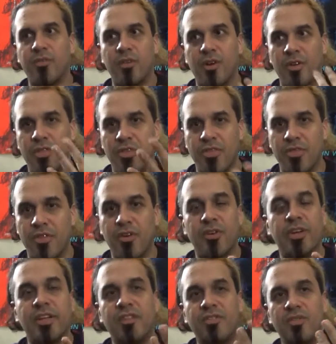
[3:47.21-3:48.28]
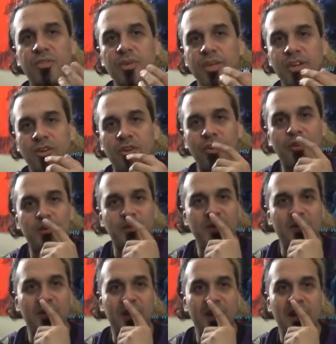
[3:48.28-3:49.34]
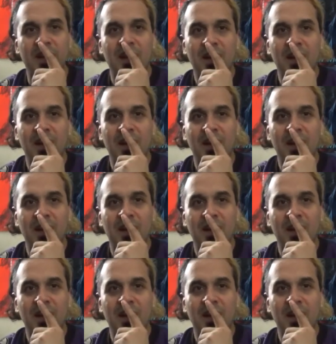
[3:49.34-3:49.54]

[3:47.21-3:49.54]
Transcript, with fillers: for a 32 year old movie.